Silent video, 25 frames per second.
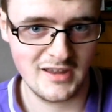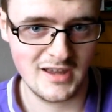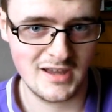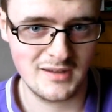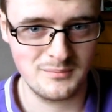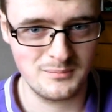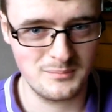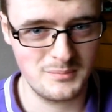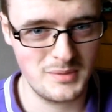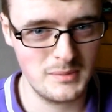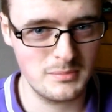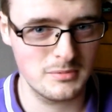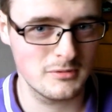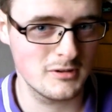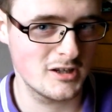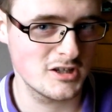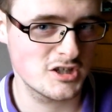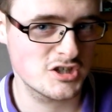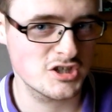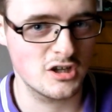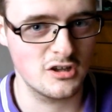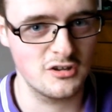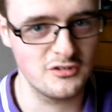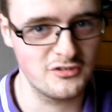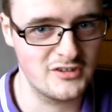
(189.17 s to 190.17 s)
and people like
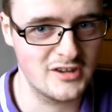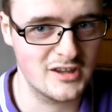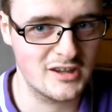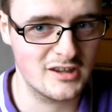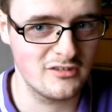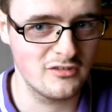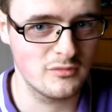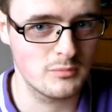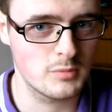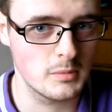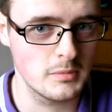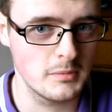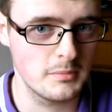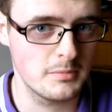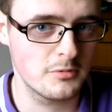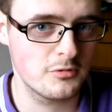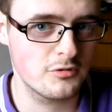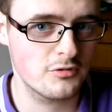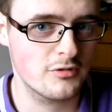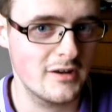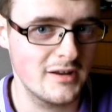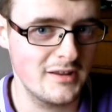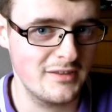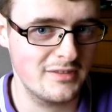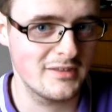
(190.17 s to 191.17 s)
Charles Dickens probably
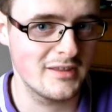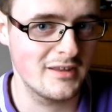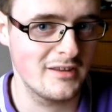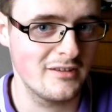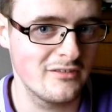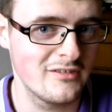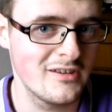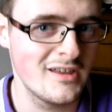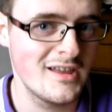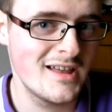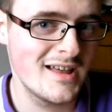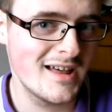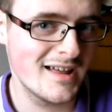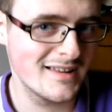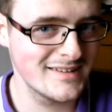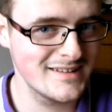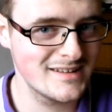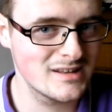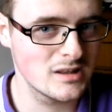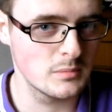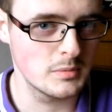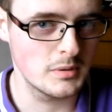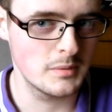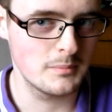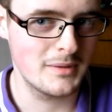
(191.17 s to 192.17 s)
portray things a
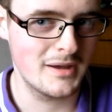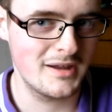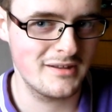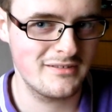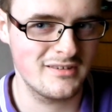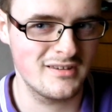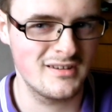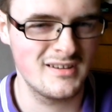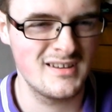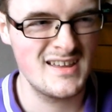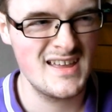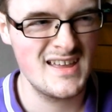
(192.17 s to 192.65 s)
little bit better,